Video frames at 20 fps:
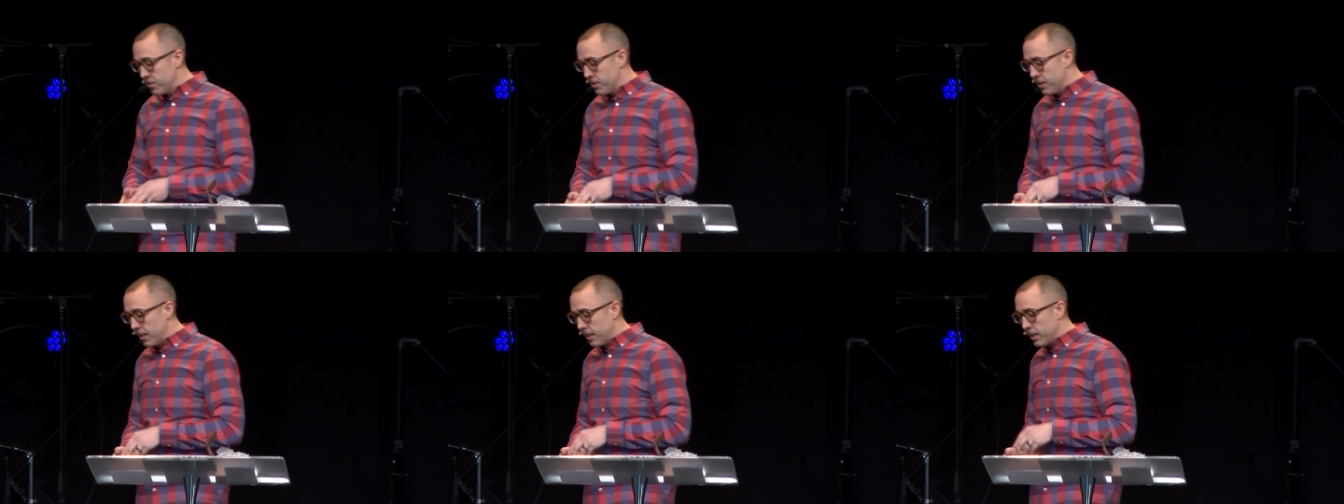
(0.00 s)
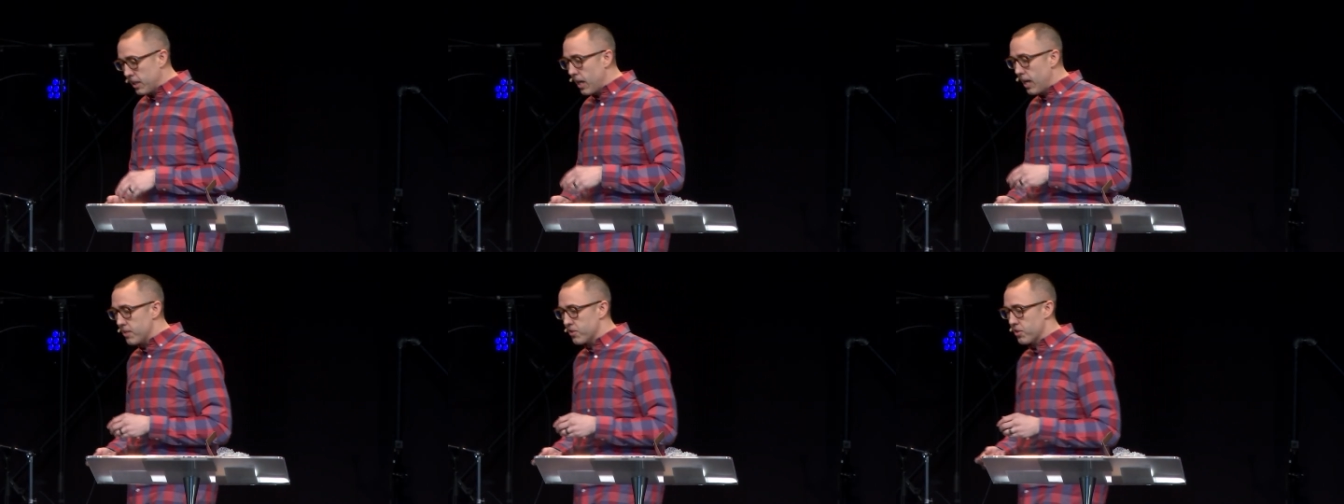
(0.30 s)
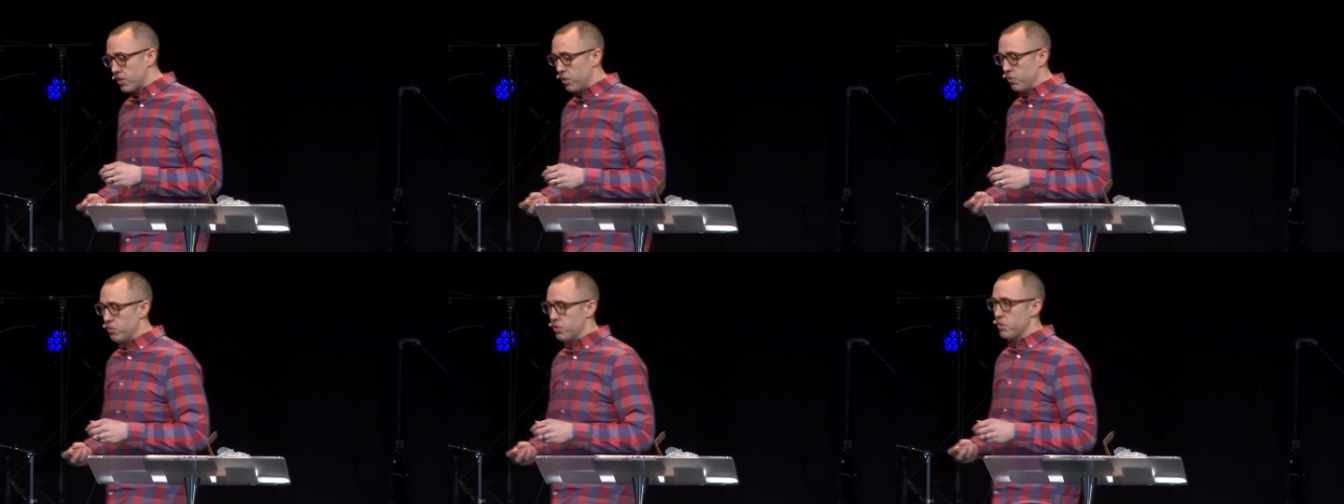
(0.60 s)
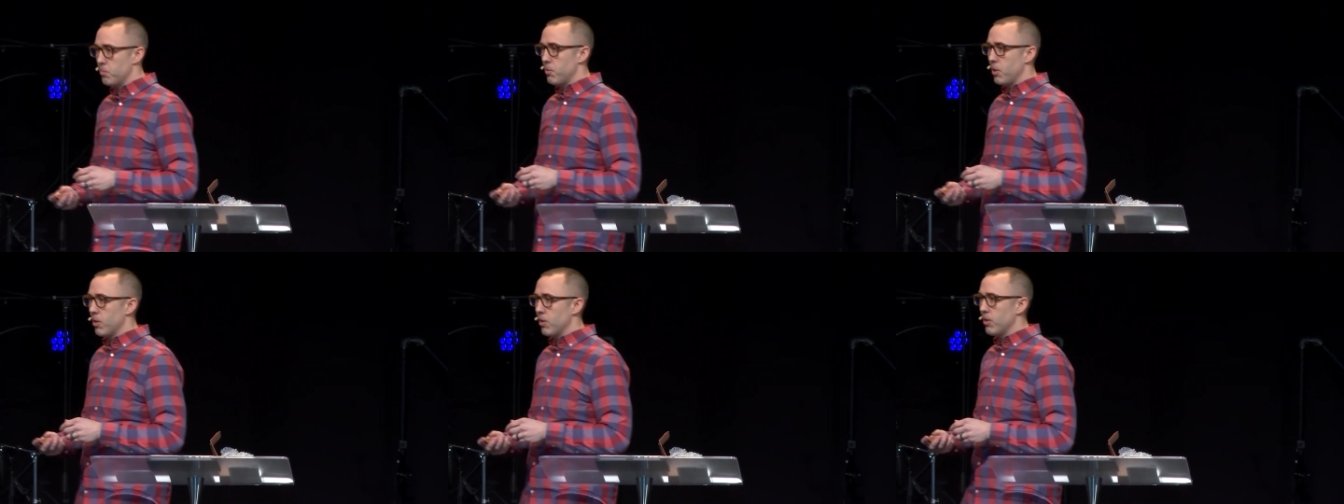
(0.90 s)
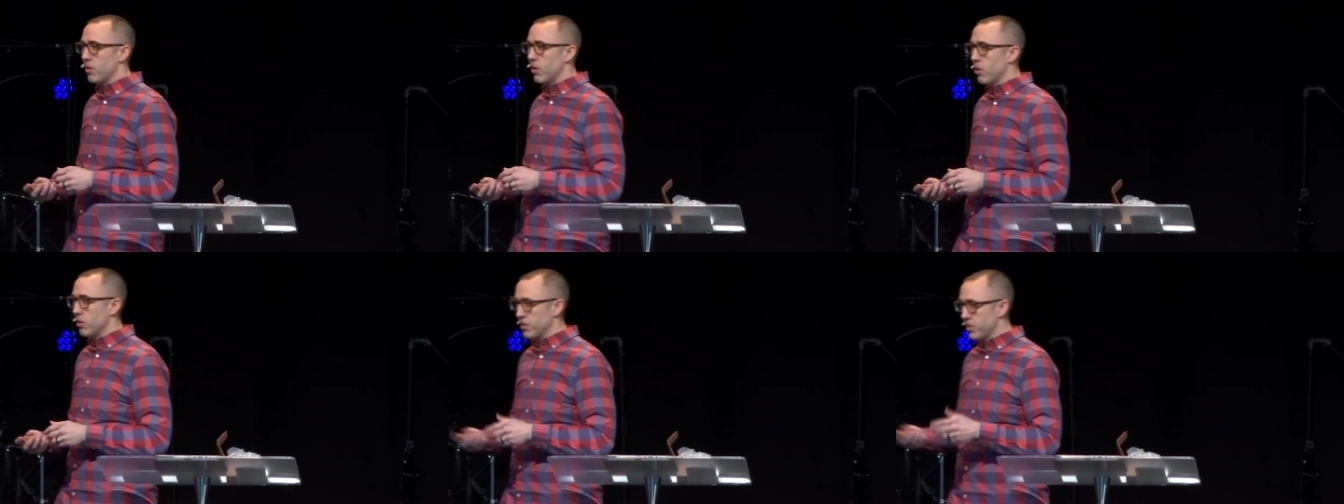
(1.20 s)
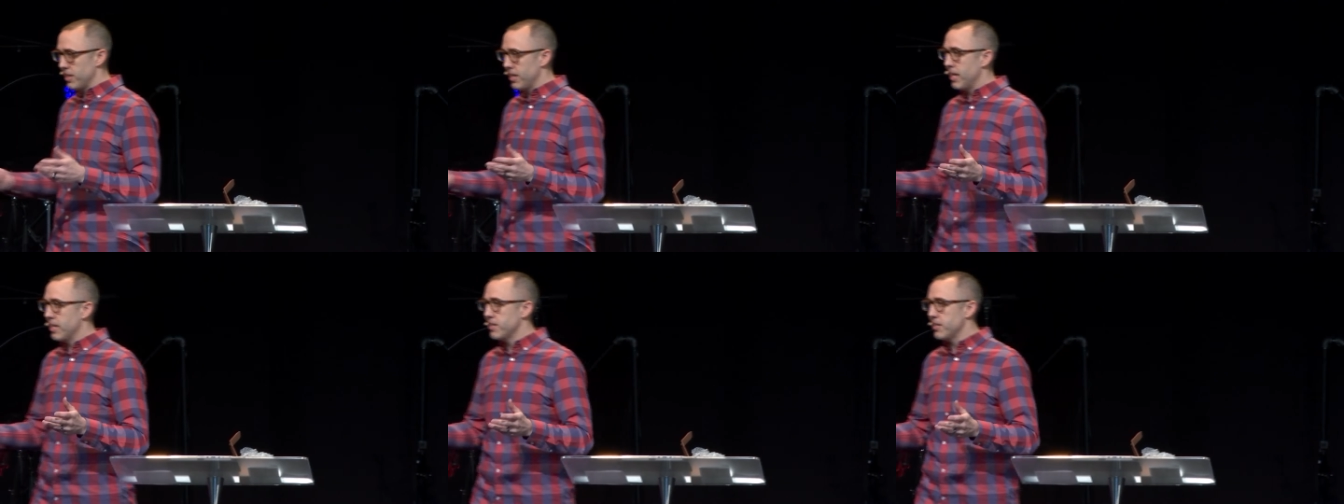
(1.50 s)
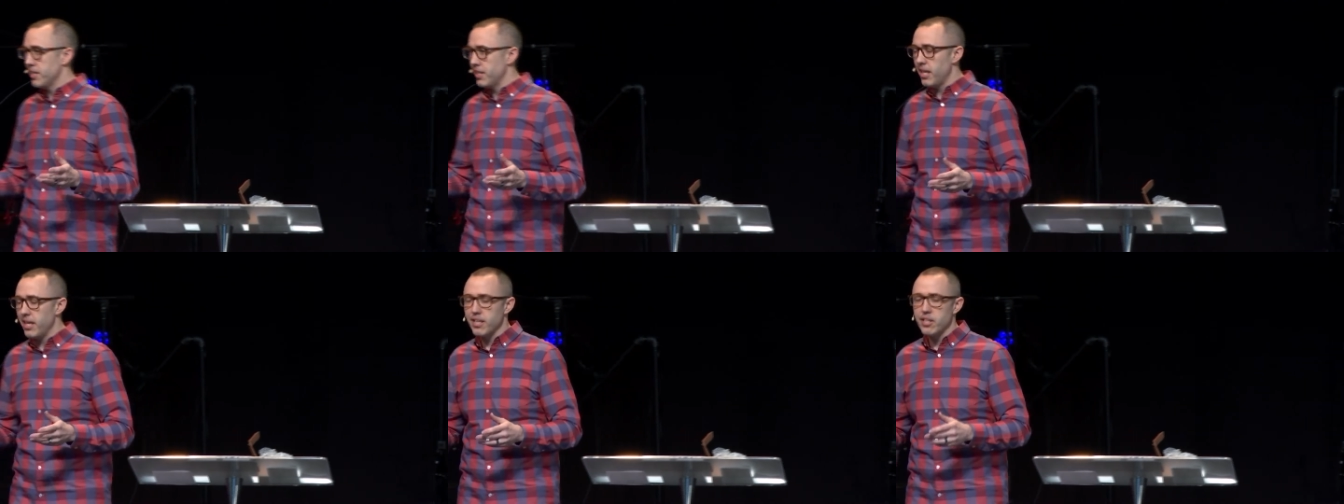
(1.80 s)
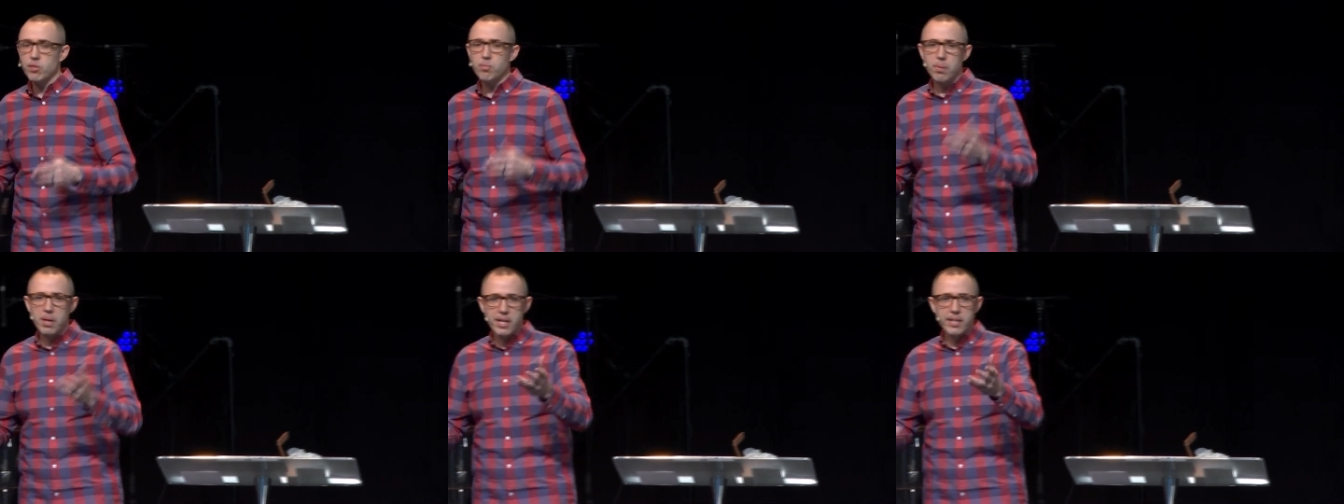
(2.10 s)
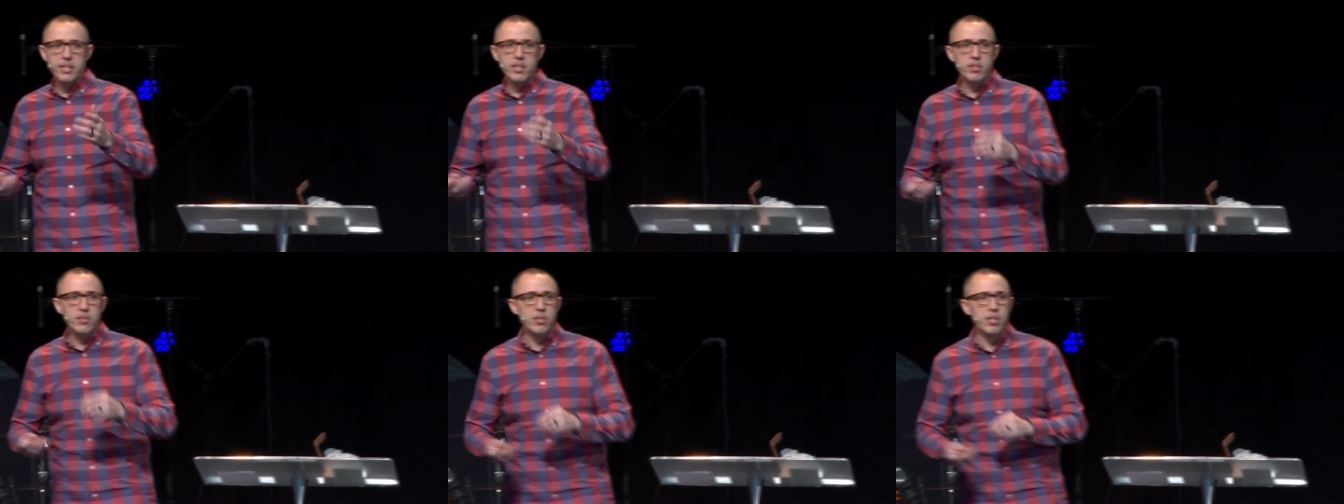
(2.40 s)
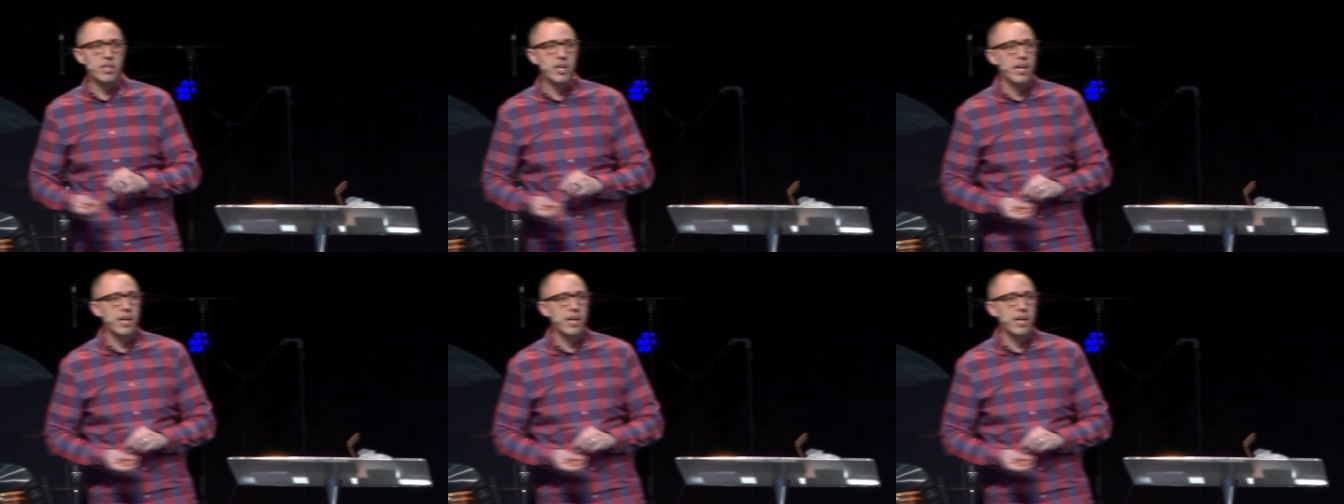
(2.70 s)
see at Costco tomorrow or to, today. You're probably going to go to